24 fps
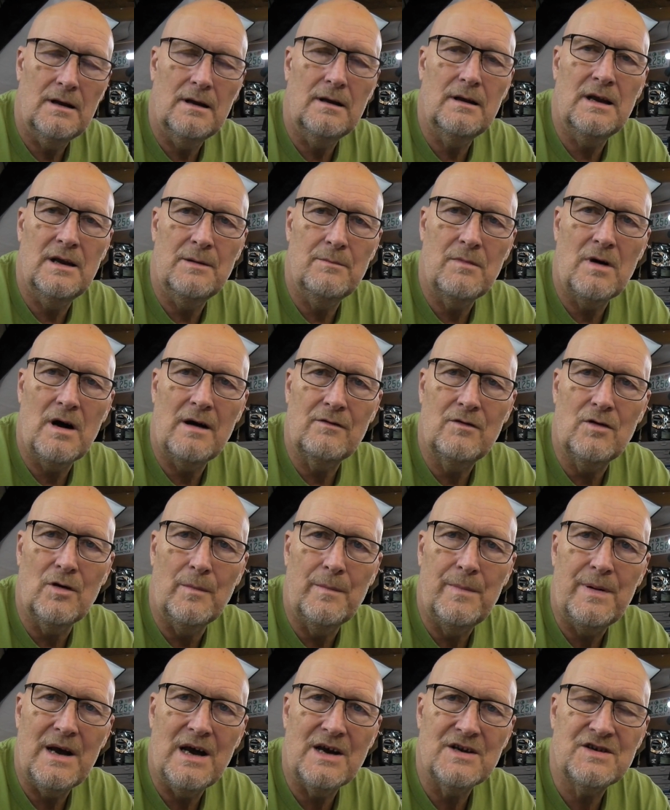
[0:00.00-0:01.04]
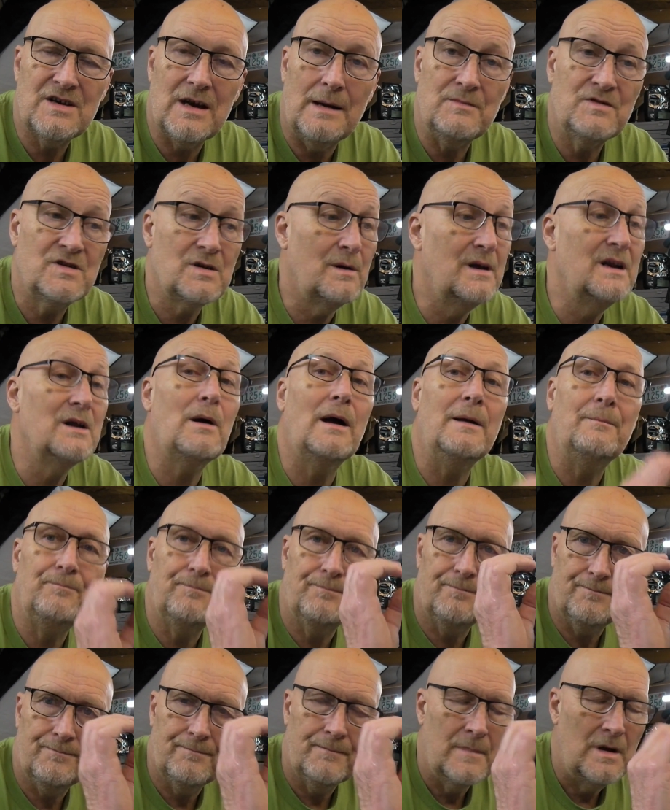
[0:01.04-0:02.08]
it might have gone pear-shaped. So anyway,
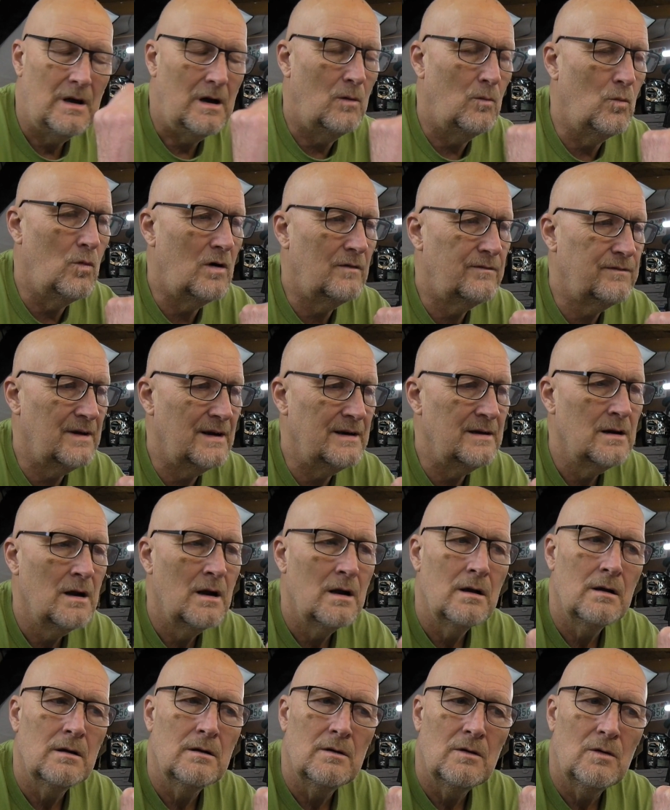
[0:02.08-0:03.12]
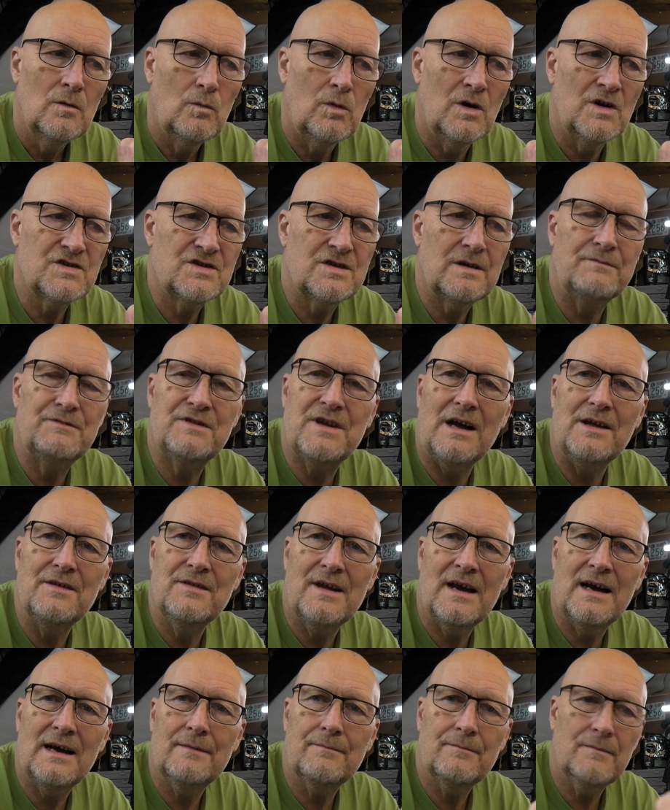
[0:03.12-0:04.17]
I'm waffling. Once I've done
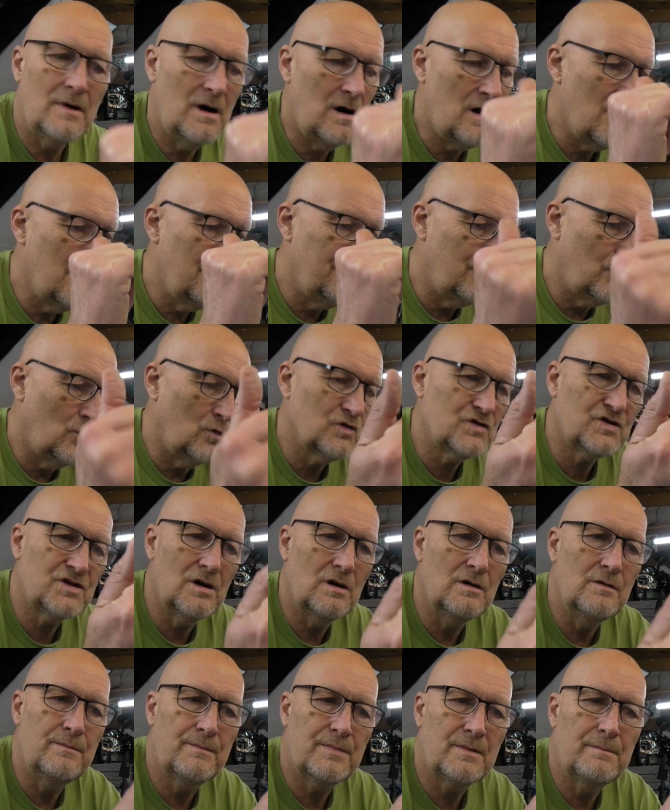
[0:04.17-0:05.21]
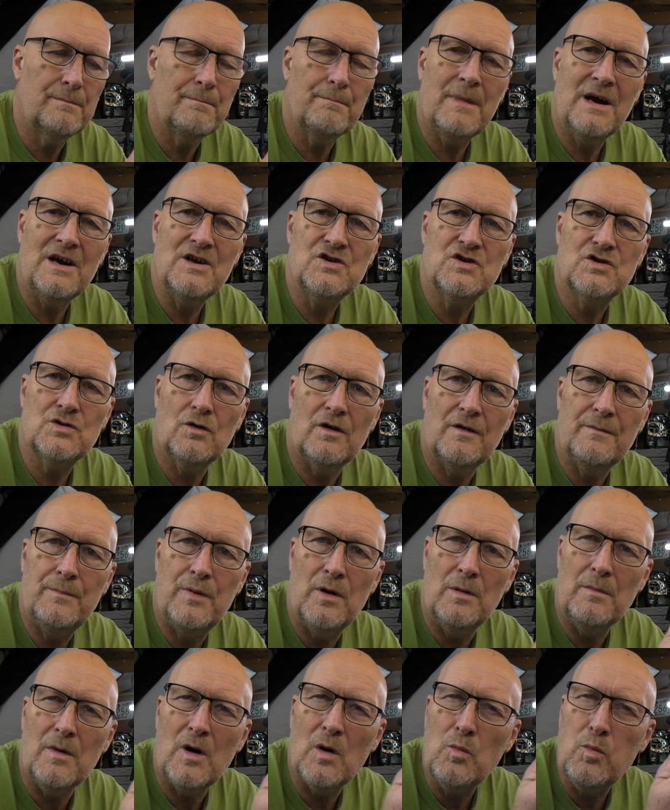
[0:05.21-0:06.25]
that, I've also made sure I've
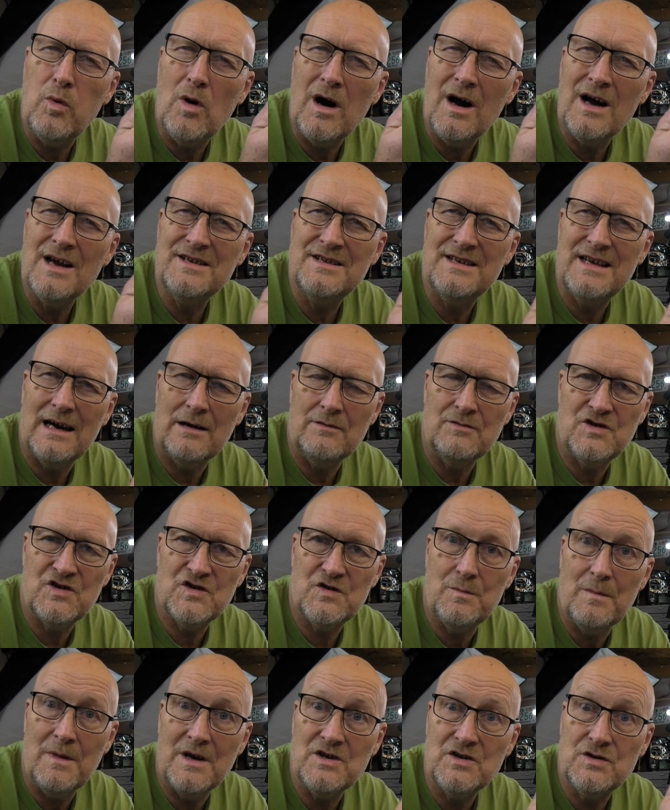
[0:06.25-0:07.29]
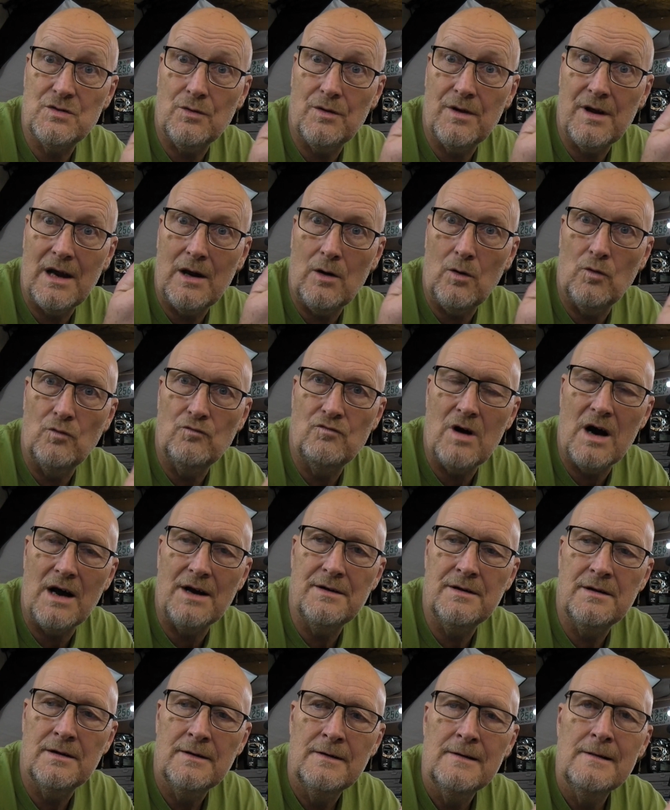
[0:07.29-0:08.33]
put my wires down just to make sure they all
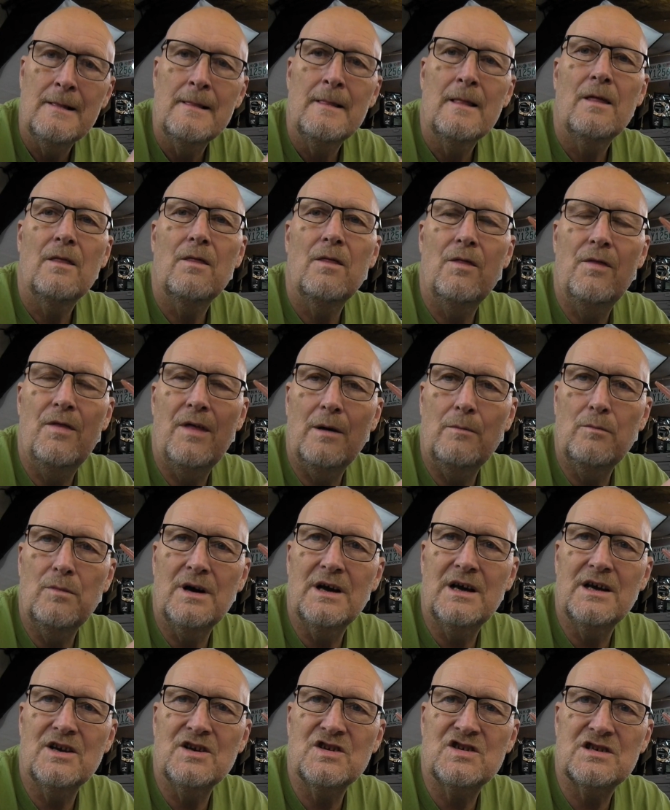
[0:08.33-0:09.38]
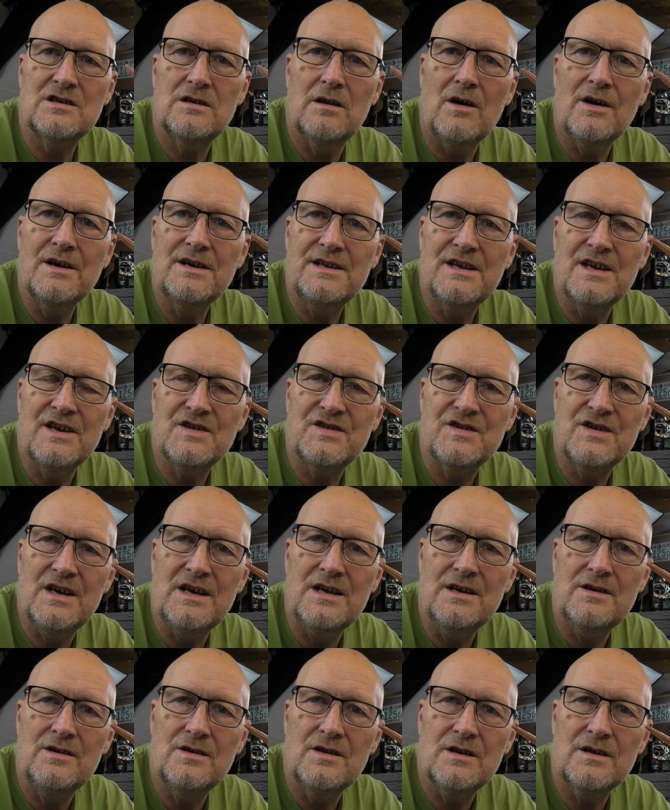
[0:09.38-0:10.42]
run. Then we're going to slide this
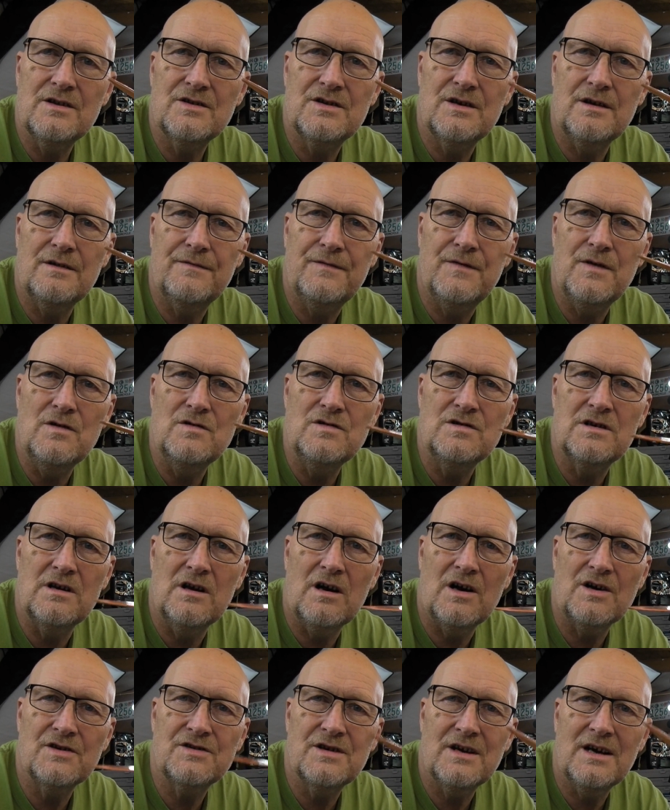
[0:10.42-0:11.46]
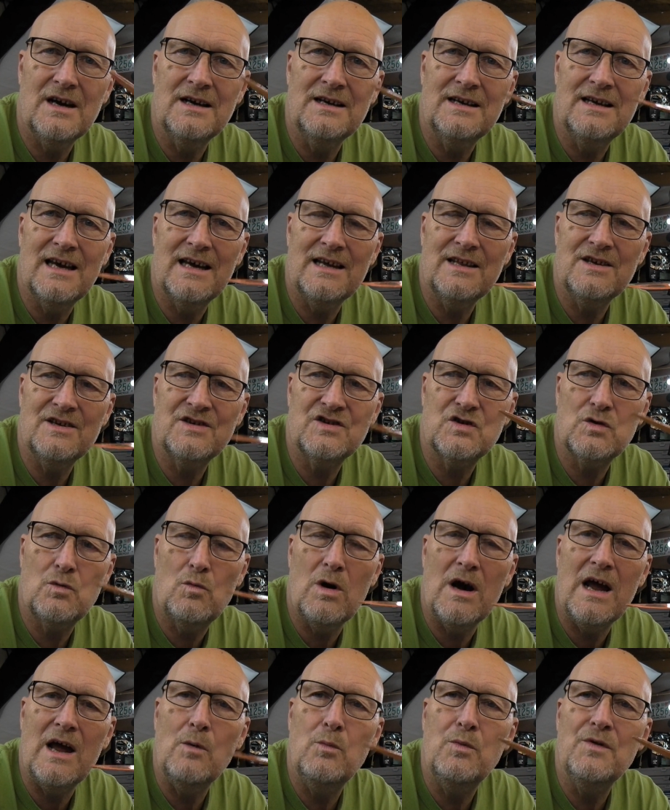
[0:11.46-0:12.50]
in to the fuselage and get this
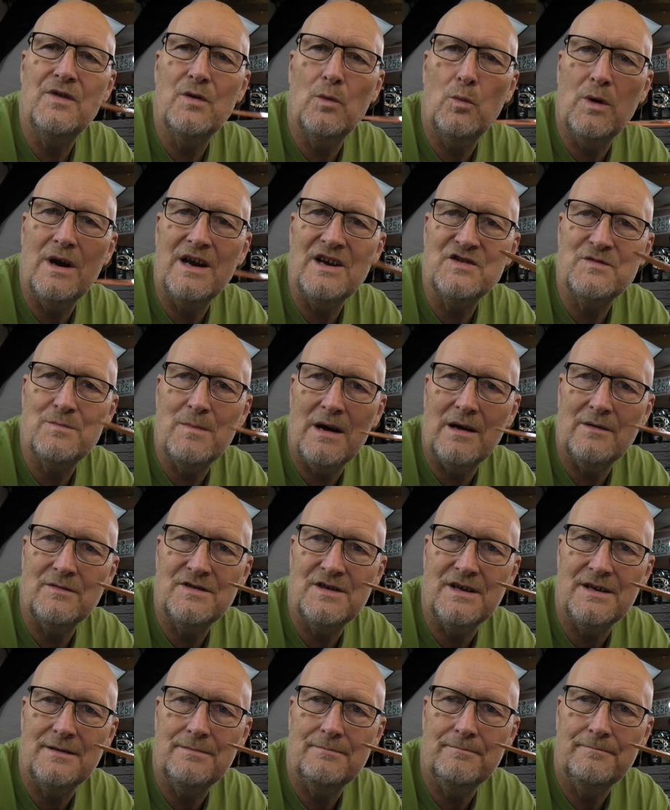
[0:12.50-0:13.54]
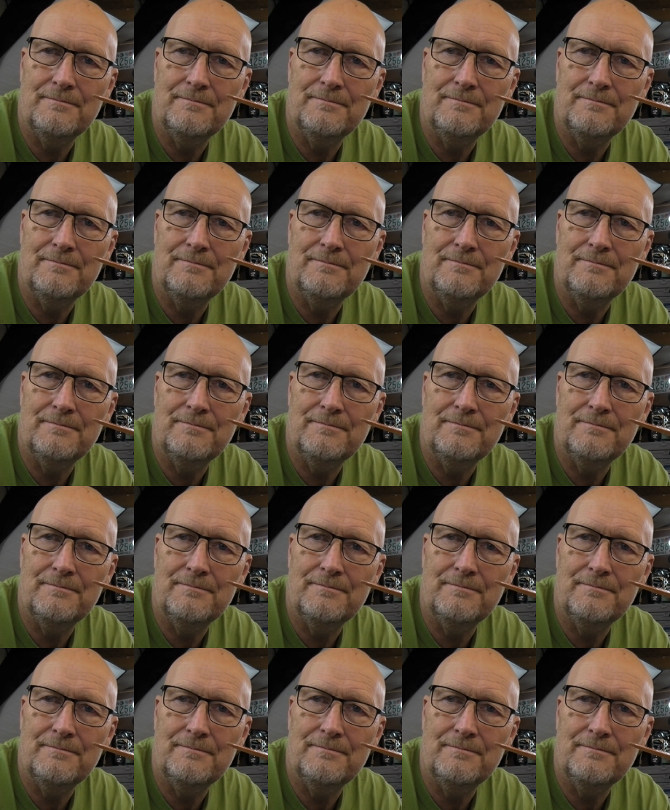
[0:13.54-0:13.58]
square with the wings mounted.